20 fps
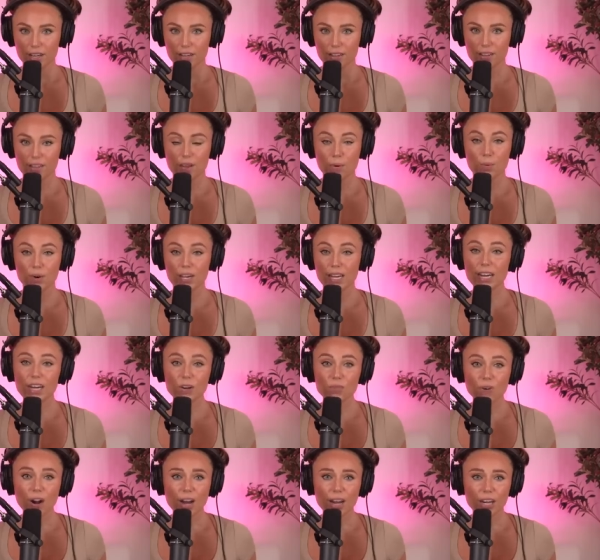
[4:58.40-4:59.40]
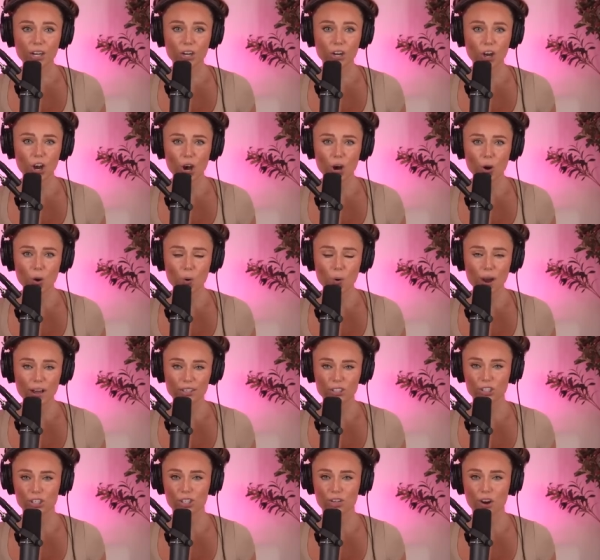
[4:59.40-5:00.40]
that they were getting ready to go
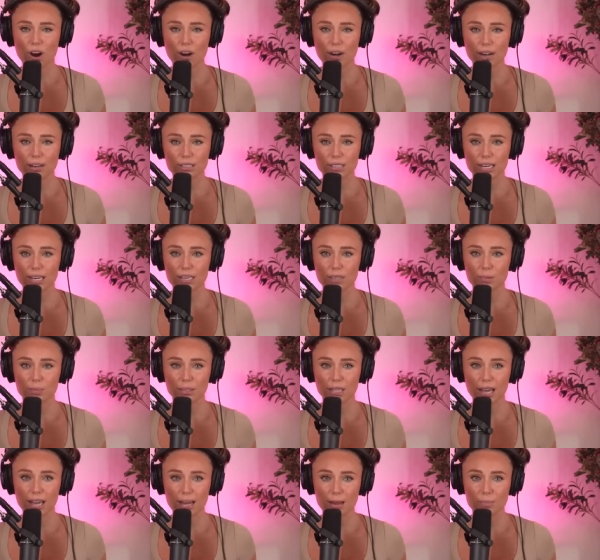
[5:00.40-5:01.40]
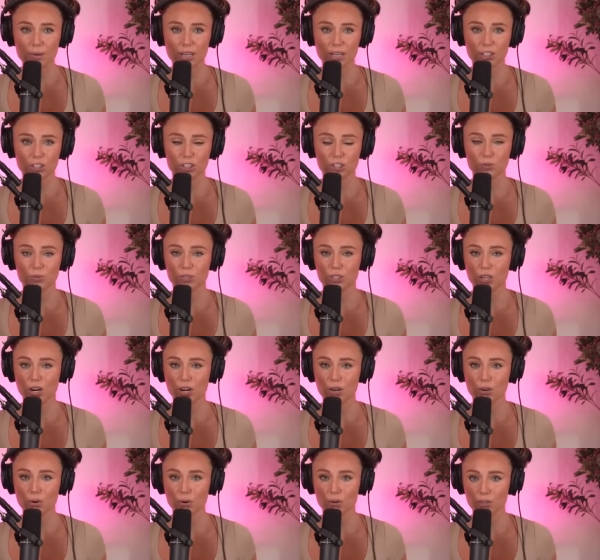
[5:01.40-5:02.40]
and she'd gone outside to play because she was
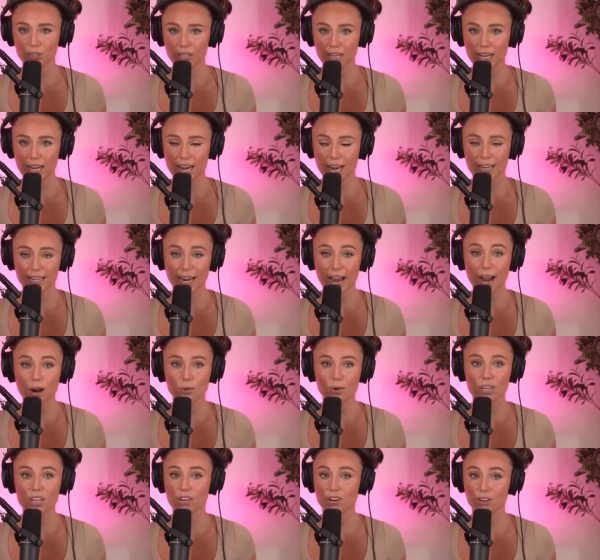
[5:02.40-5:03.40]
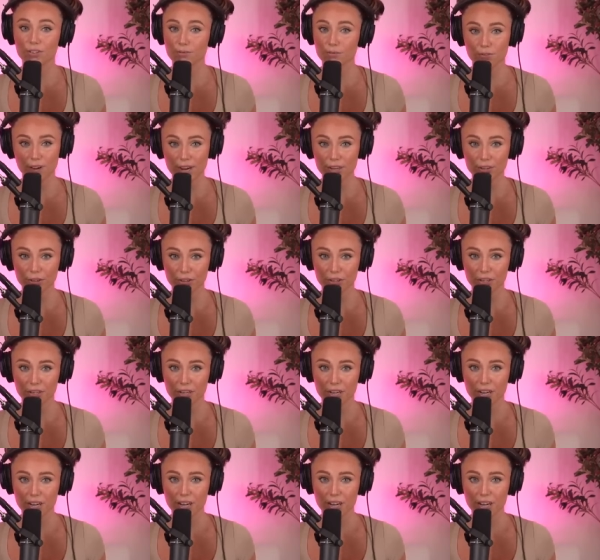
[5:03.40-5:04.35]
done early and now he couldn't find her.